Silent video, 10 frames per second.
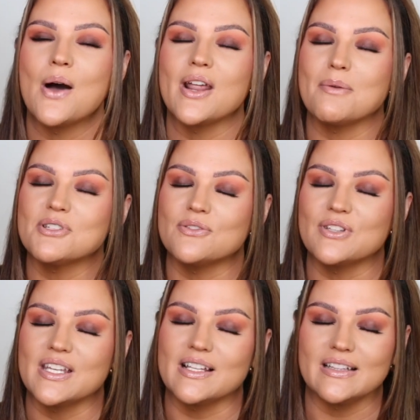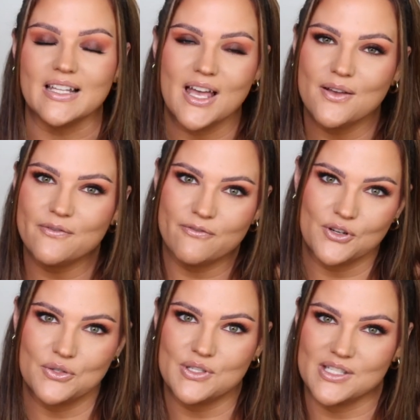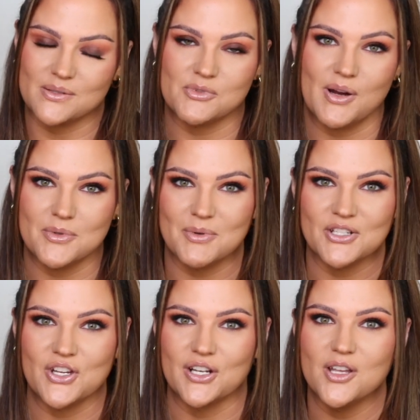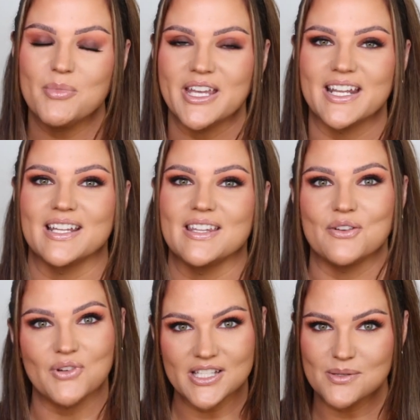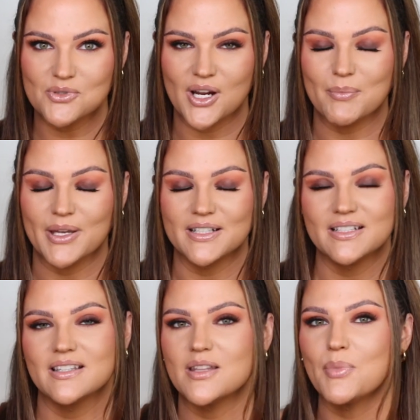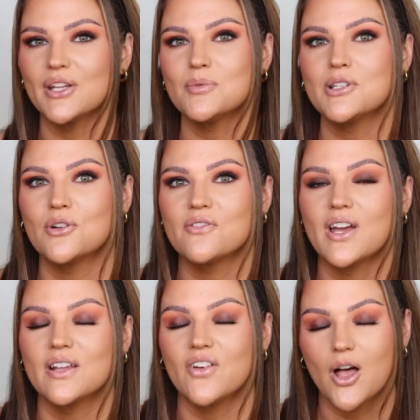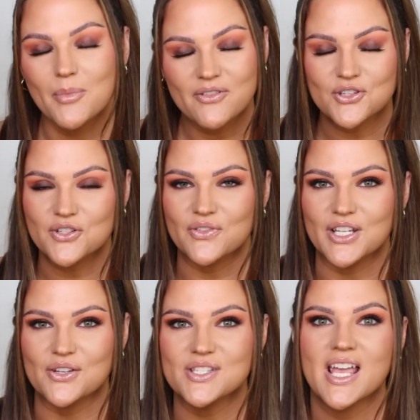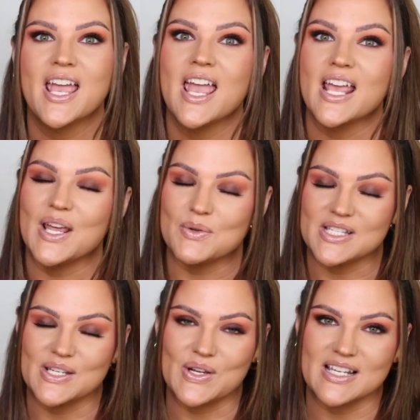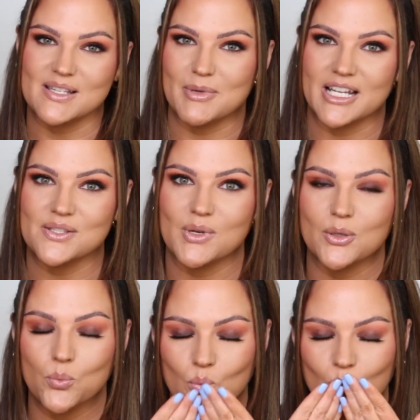I would absolutely love for you to subscribe to my channel by hitting the red subscribe button, the bell to be notified of all my future videos, and I will see you guys in my next one.